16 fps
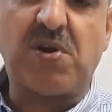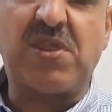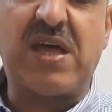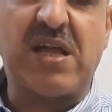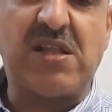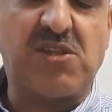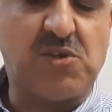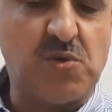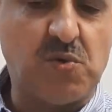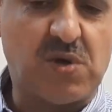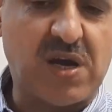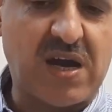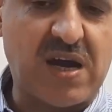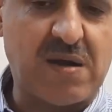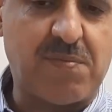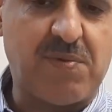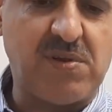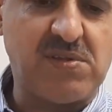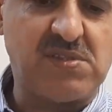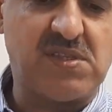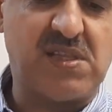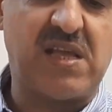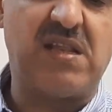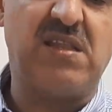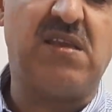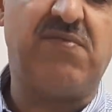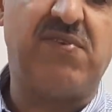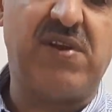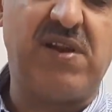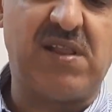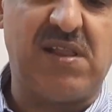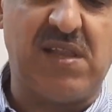than 2 carbons, then
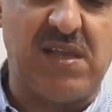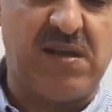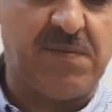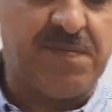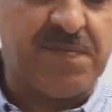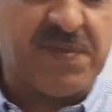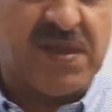definitely